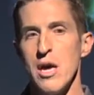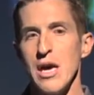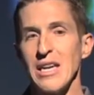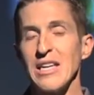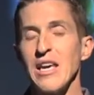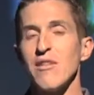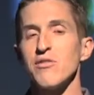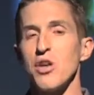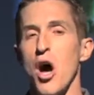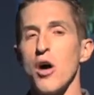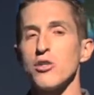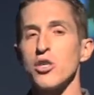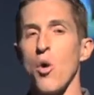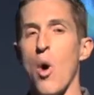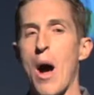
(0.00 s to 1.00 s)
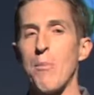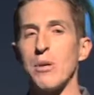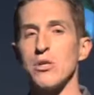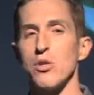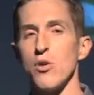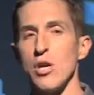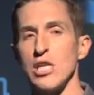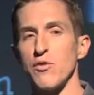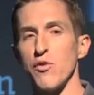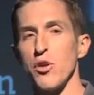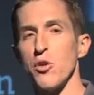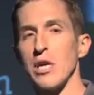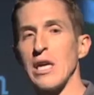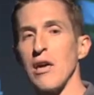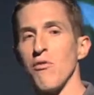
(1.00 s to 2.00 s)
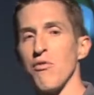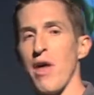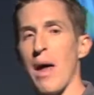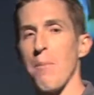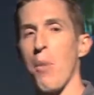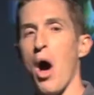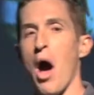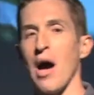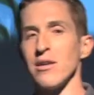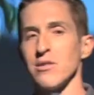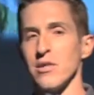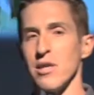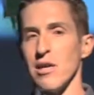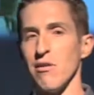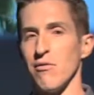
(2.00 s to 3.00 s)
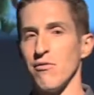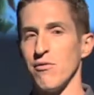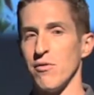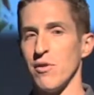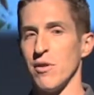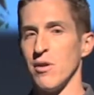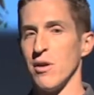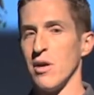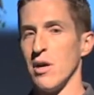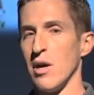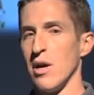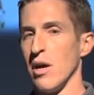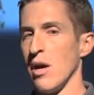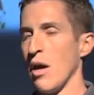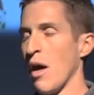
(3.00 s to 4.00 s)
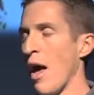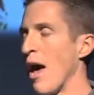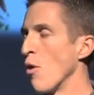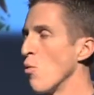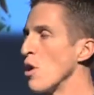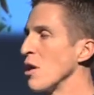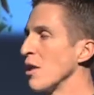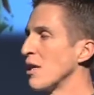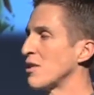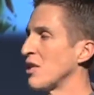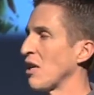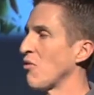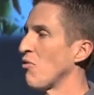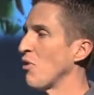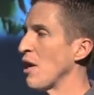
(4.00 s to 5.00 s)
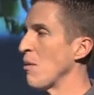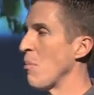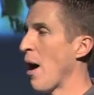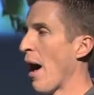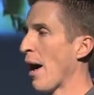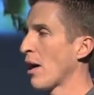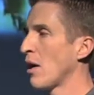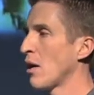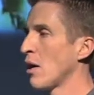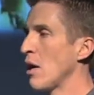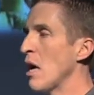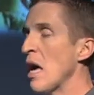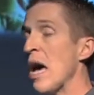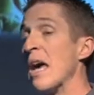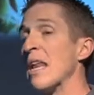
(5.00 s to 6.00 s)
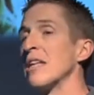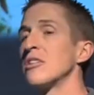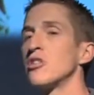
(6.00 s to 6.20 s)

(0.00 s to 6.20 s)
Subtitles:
it gives also opportunities for you to give that positive and realistic feedback. And in